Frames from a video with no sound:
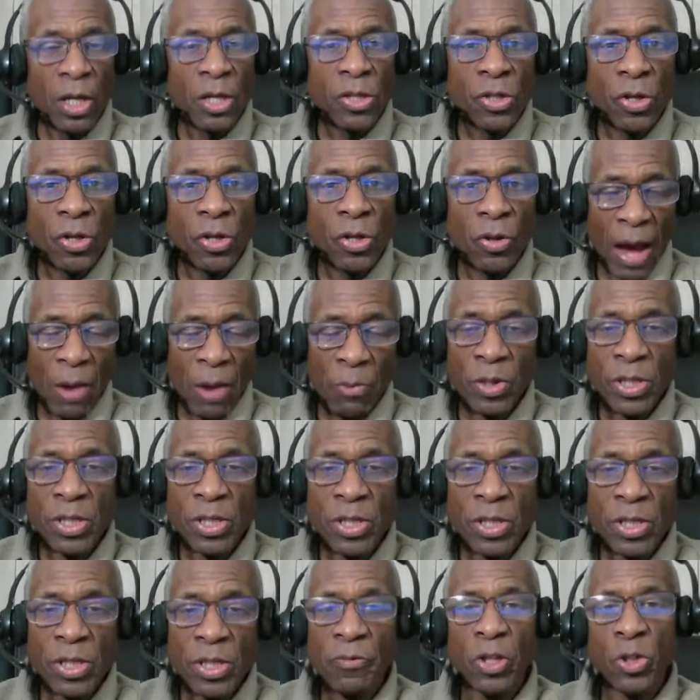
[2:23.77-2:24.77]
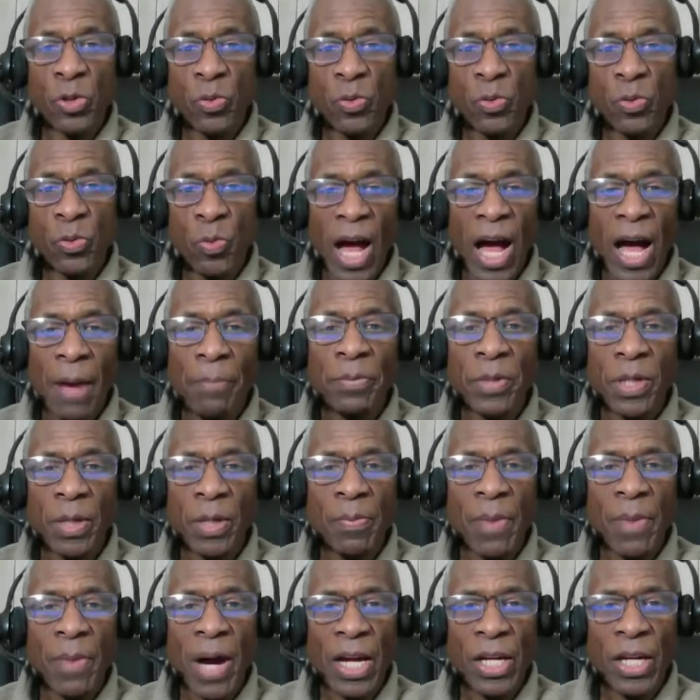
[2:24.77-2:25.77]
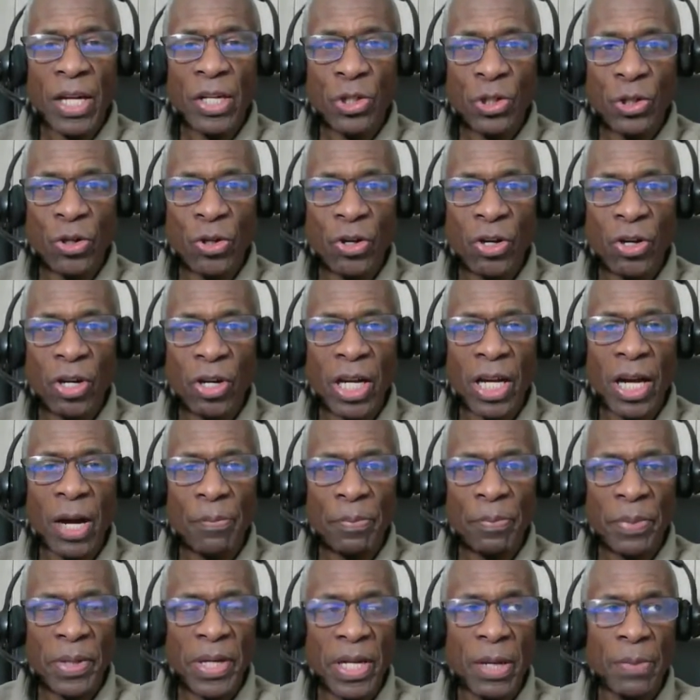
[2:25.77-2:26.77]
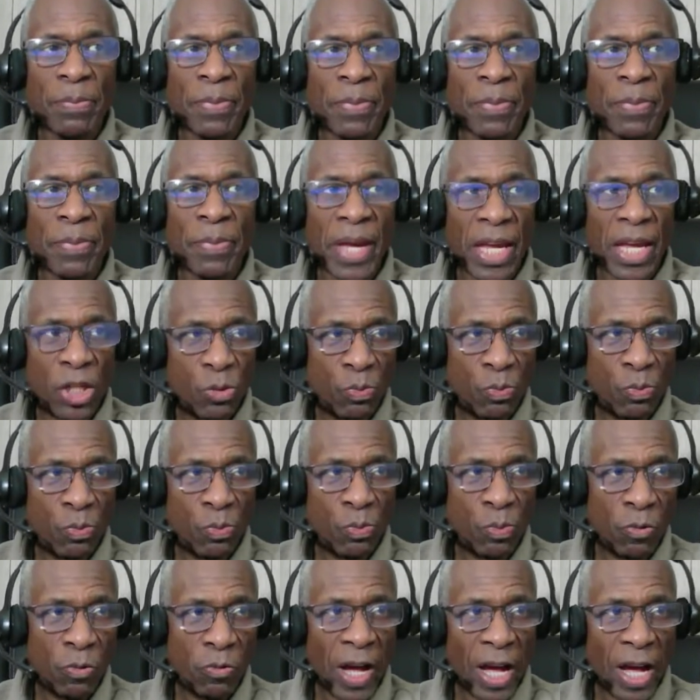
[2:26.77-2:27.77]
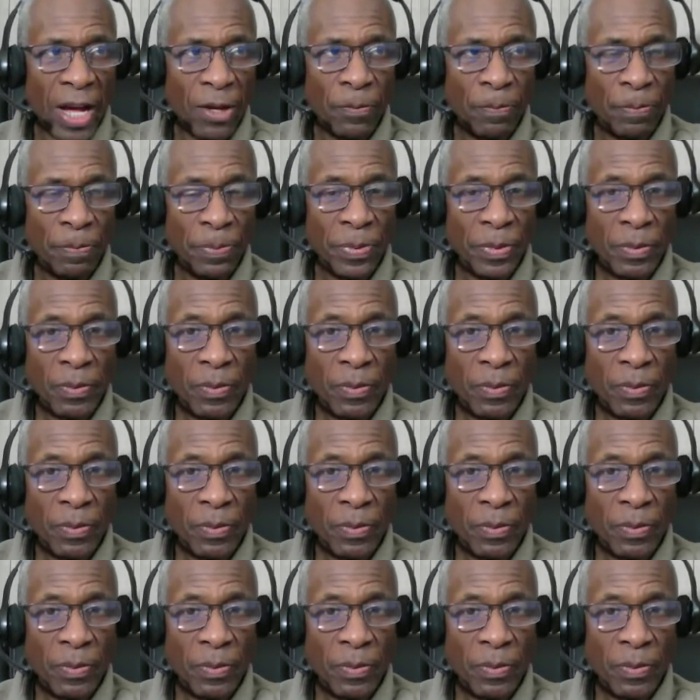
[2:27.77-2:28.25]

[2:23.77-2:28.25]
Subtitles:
So that was the first one, optimize your company page profile.